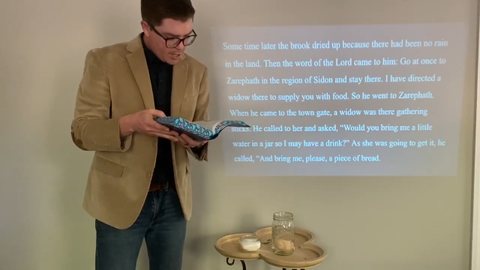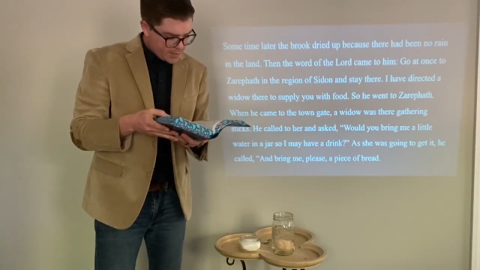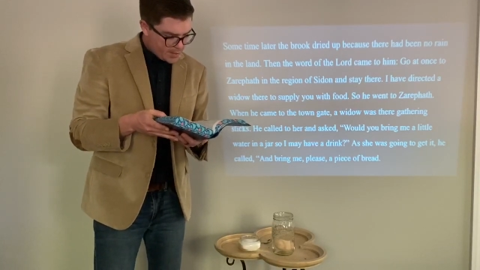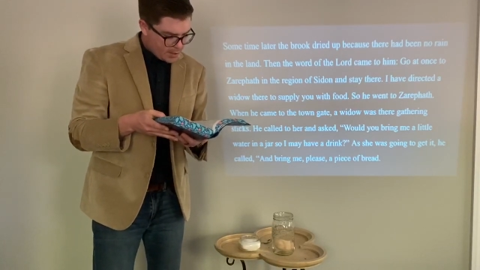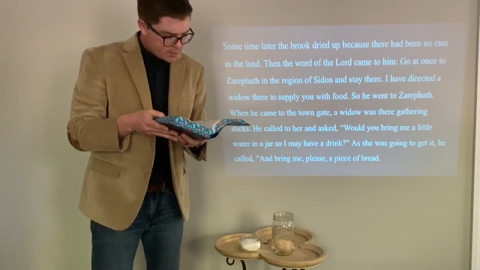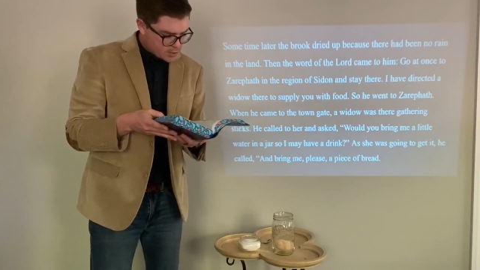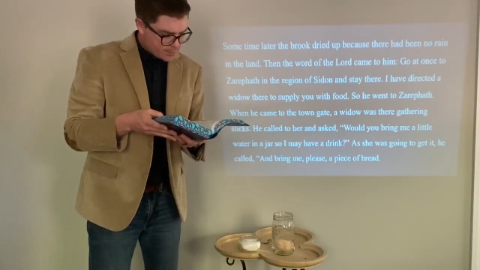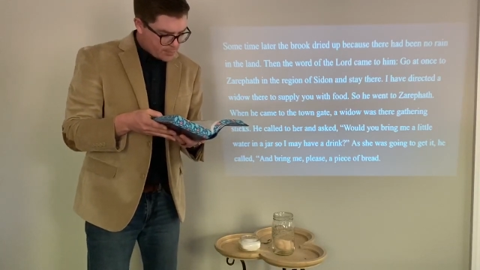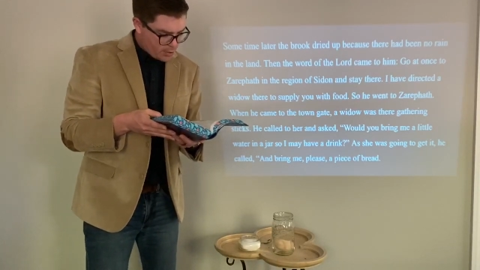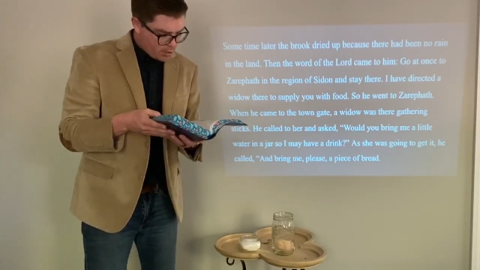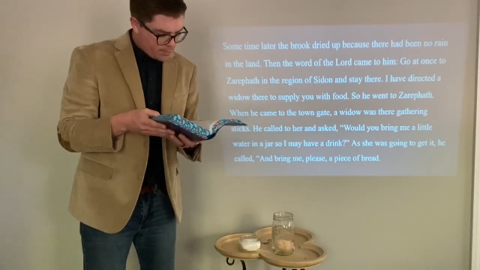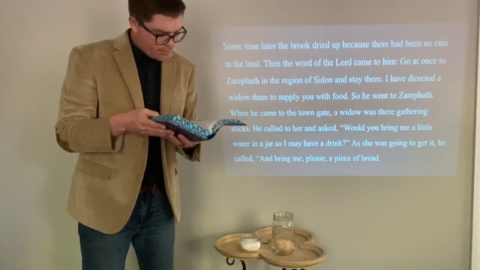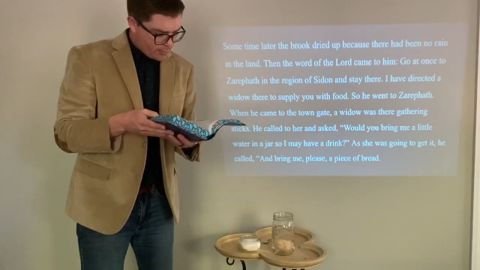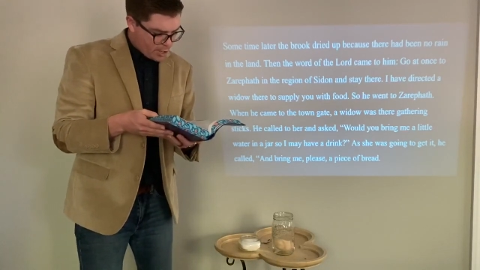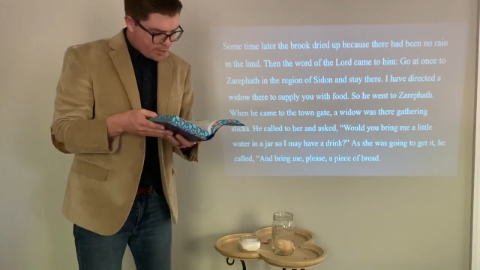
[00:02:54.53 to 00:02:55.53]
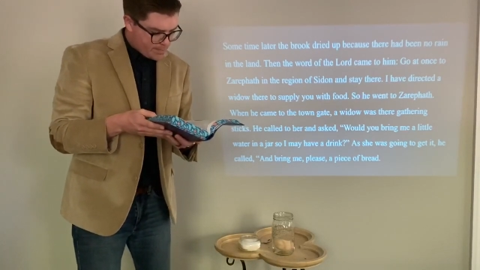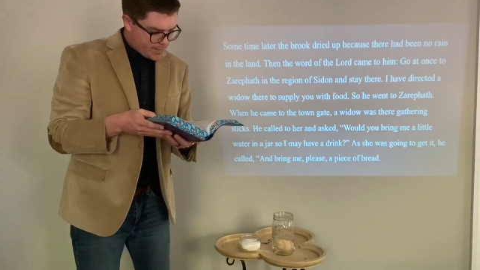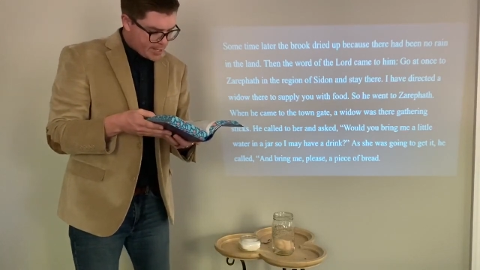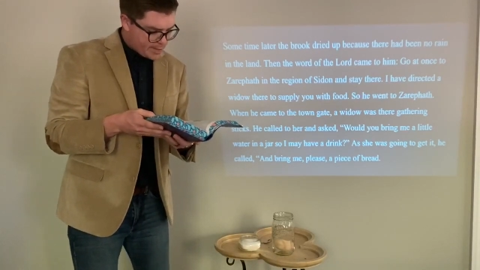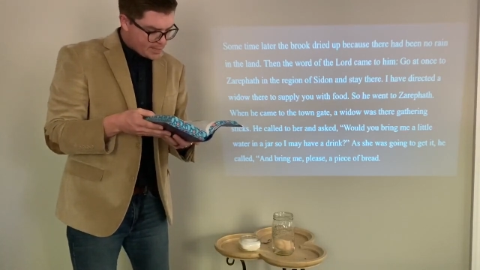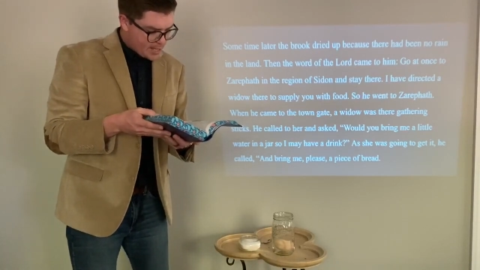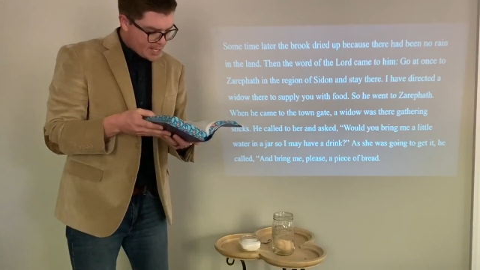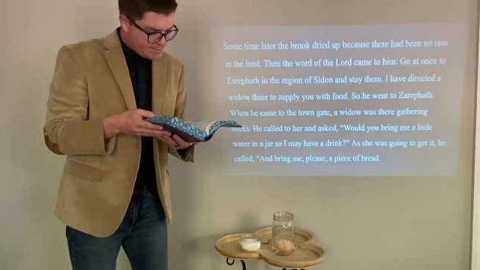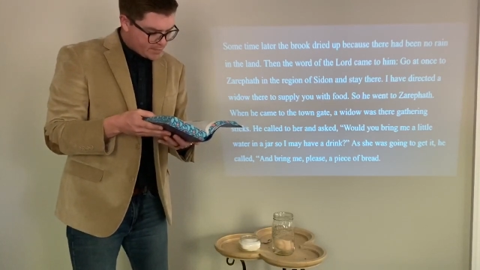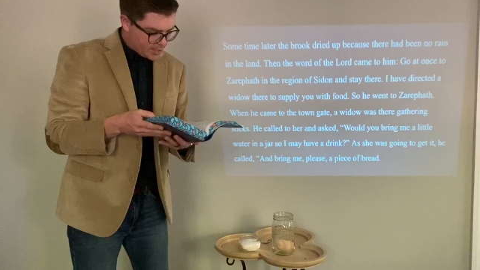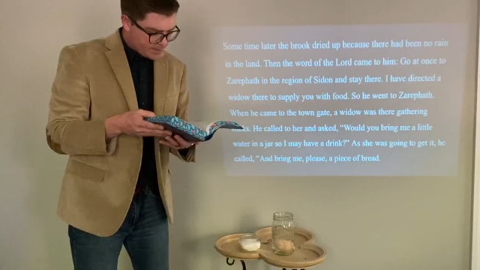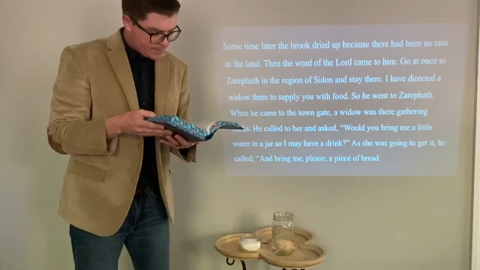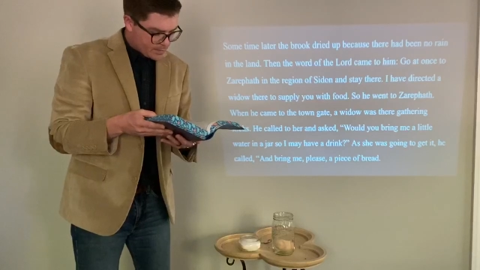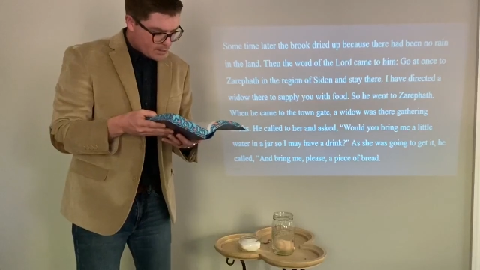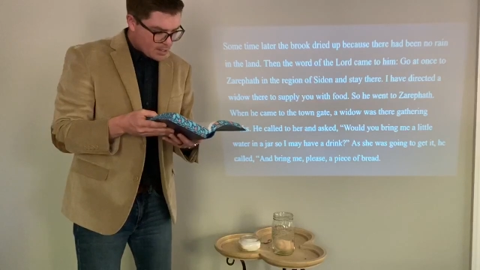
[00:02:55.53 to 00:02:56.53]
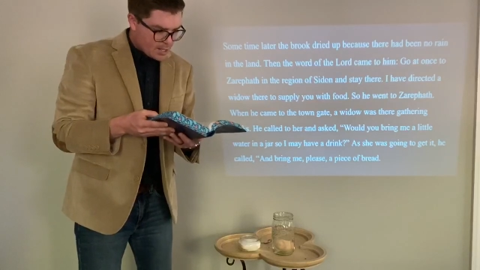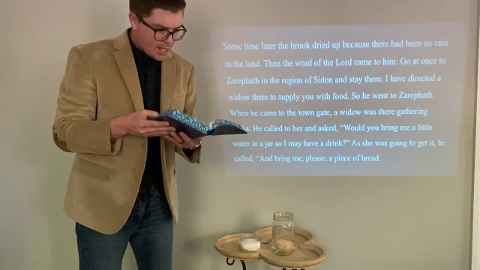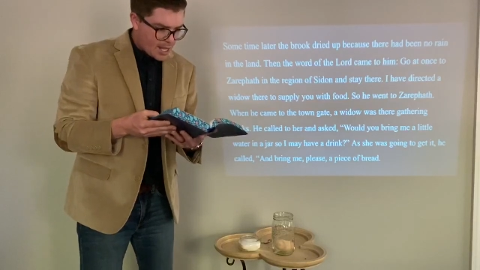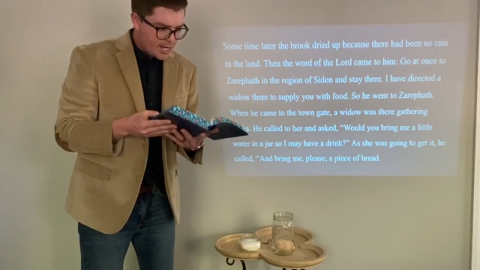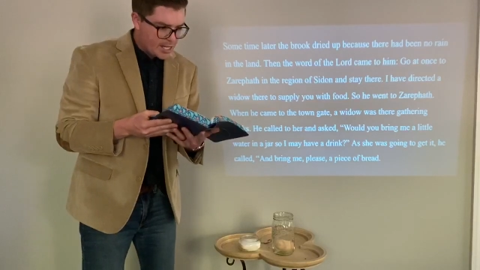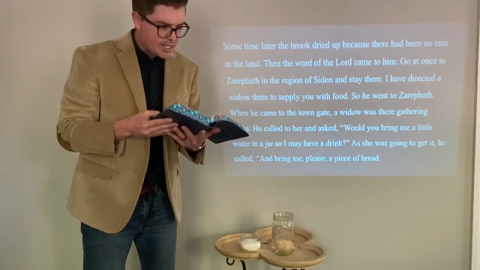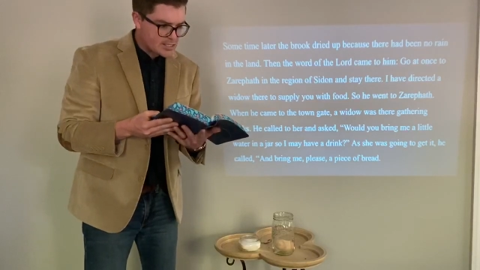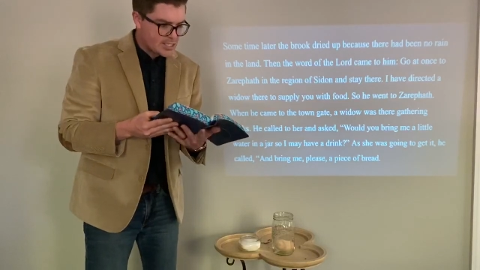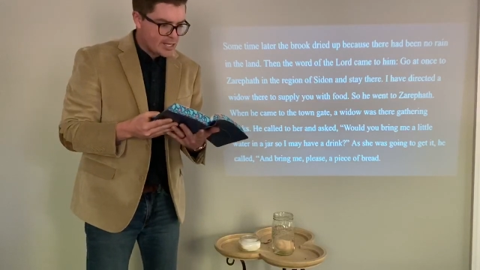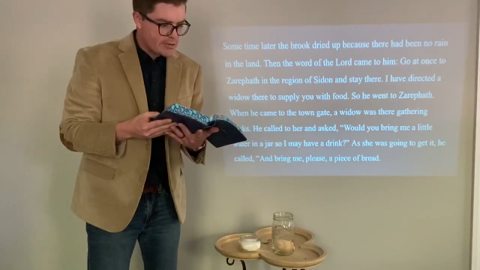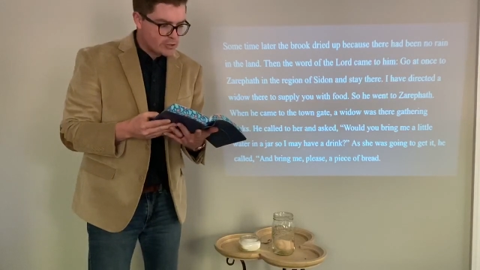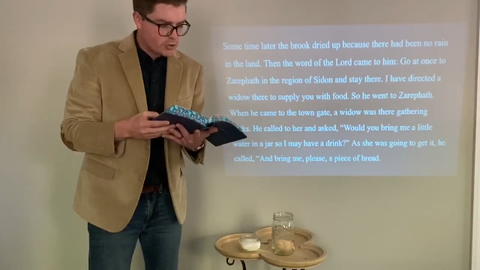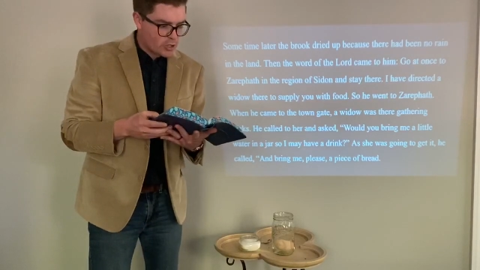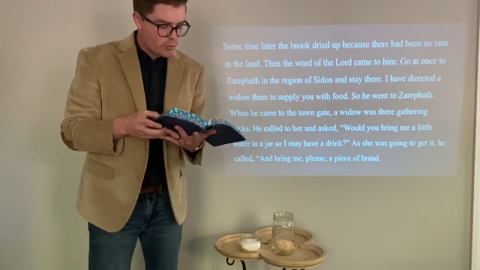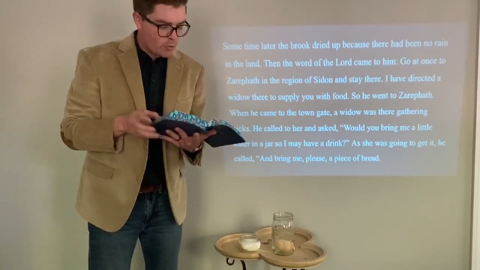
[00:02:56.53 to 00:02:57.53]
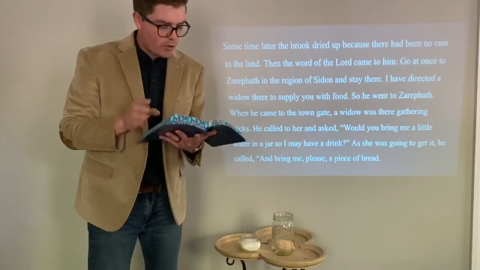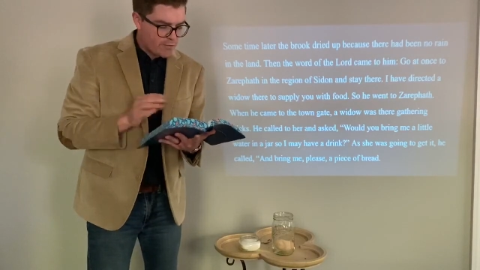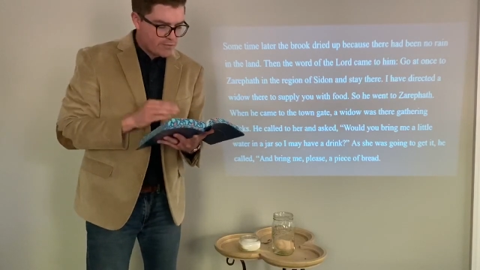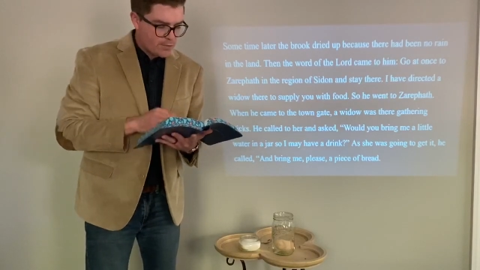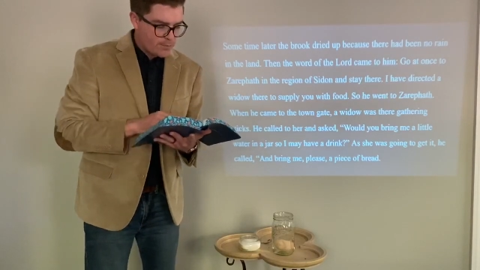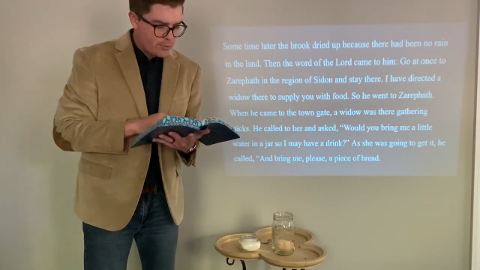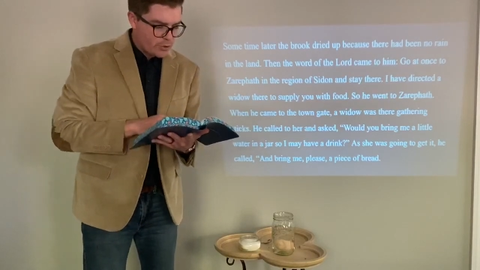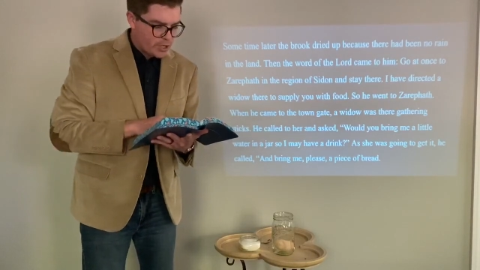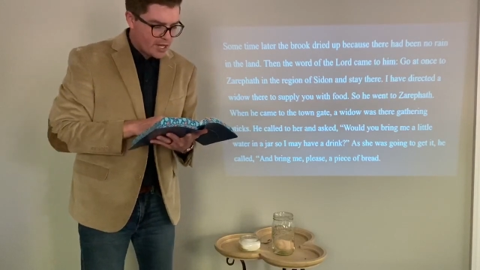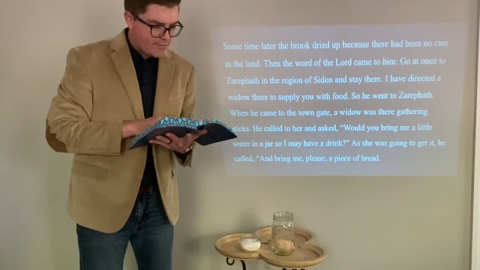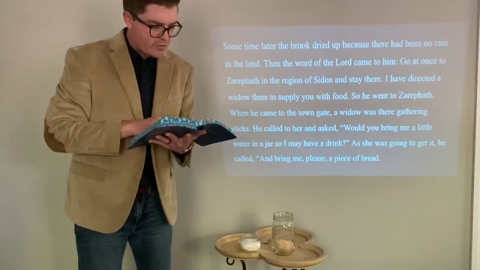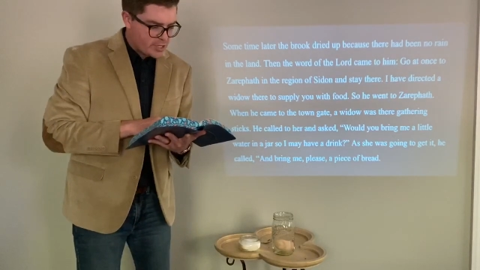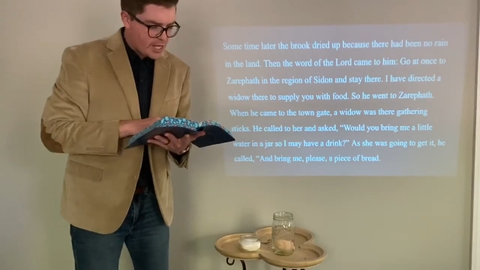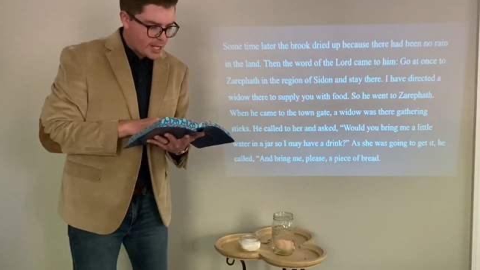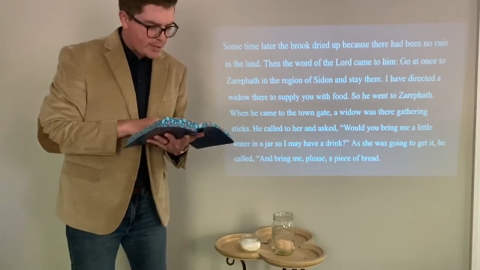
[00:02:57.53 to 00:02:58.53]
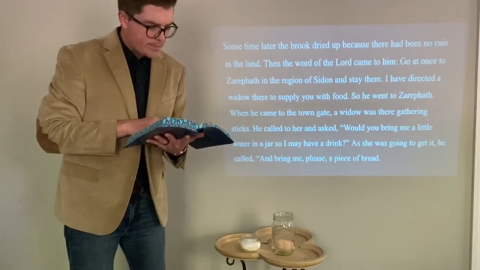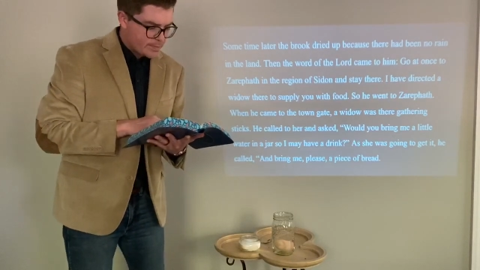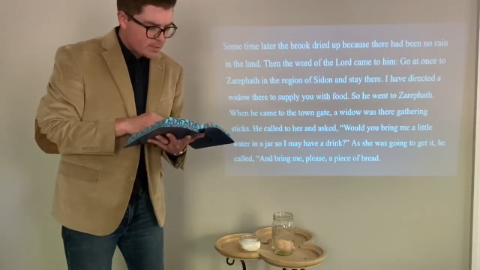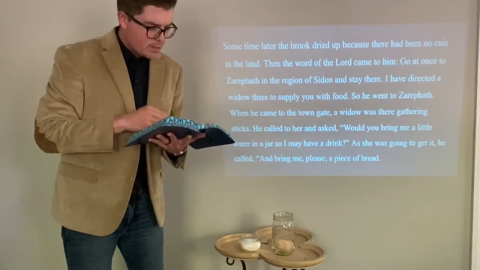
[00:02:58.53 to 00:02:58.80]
They also brought him bread and meat in the evening, and he continued to drink water from the brook every day.